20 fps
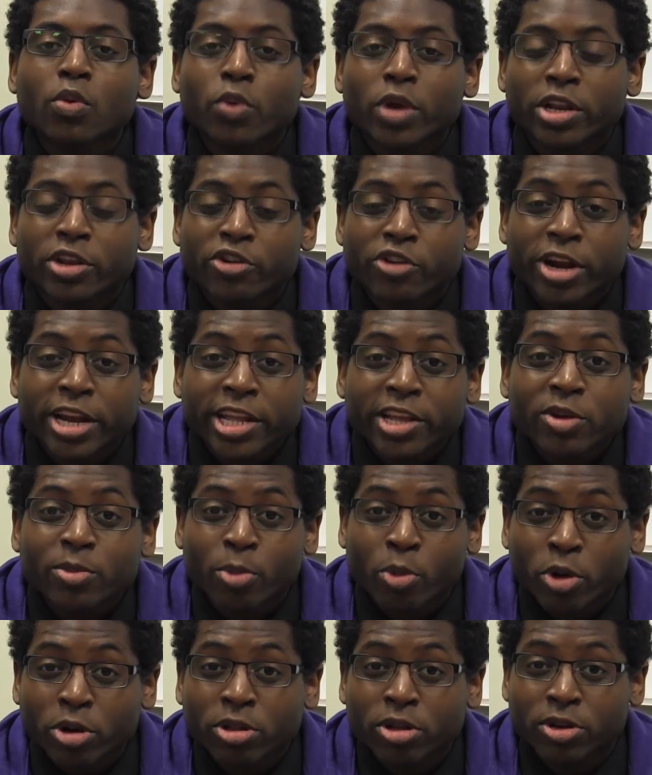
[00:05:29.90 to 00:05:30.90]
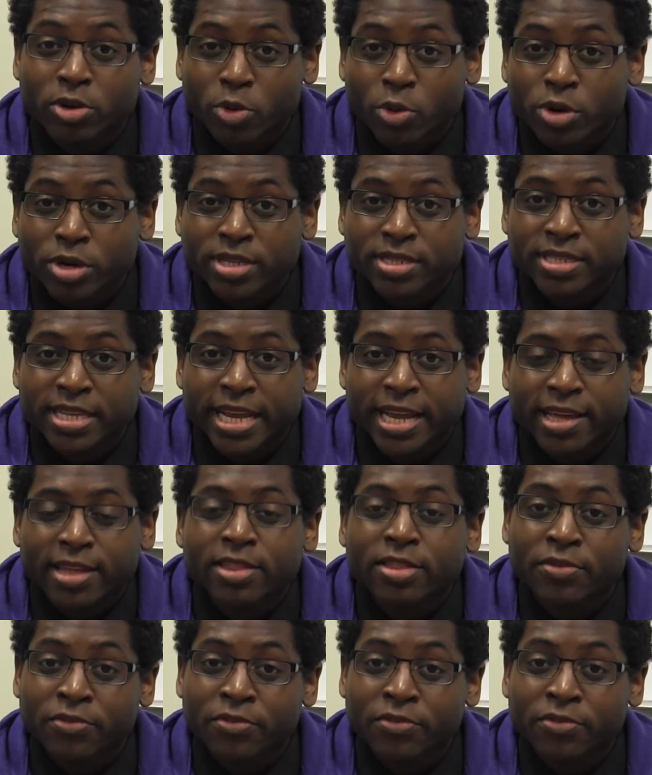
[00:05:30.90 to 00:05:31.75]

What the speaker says: When creating your portal on OrgSync,